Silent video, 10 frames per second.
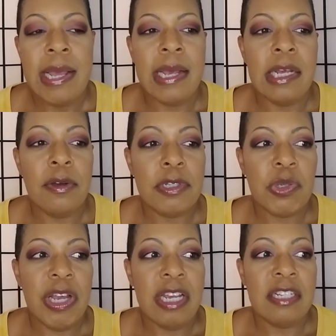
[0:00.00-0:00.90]
And I also
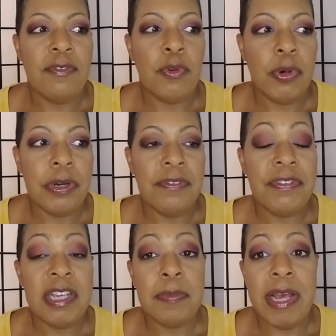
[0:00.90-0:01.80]
asked for
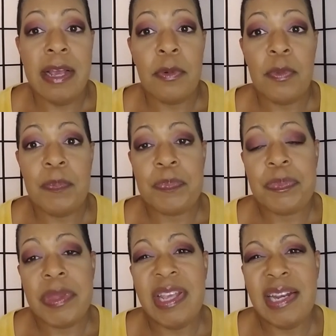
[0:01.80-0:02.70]
feedback
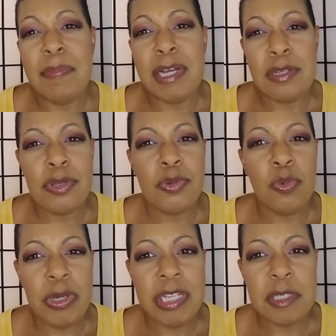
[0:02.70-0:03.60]
in about two
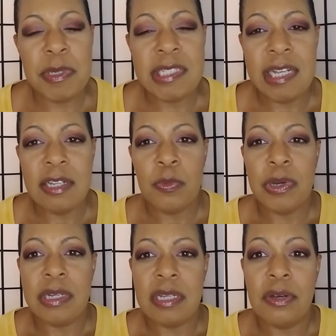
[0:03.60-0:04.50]
weeks because I didn't
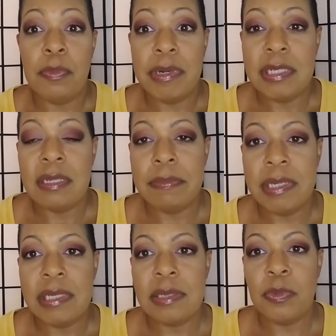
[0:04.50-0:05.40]
want to go months and
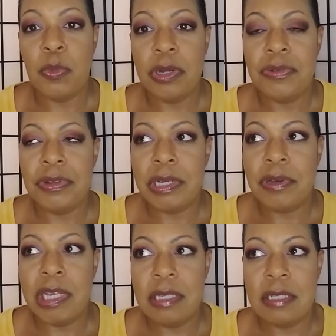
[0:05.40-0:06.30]
months wondering,
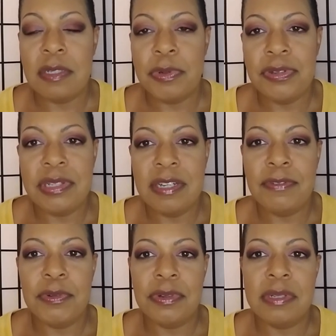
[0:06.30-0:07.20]
okay, is this person ever
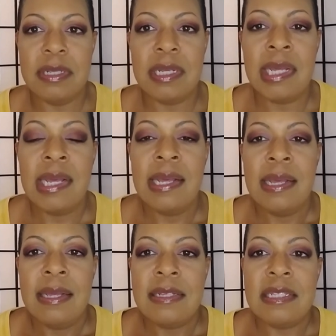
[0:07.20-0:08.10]
going to
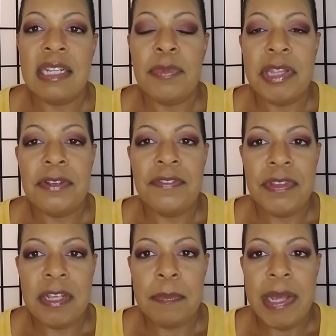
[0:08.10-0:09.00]
send me their
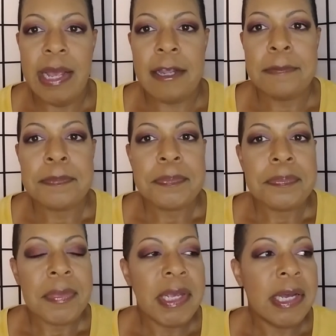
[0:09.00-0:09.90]
feedback?
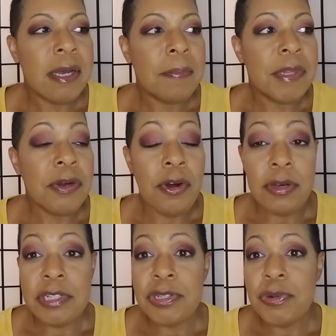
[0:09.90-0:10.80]
Um, there
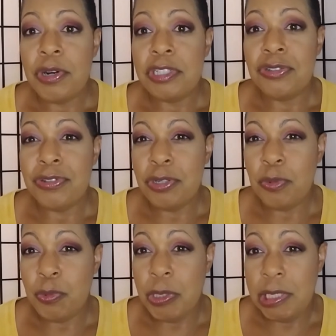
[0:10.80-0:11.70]
also are trigger
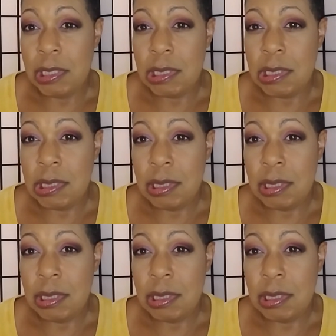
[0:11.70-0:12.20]
warnings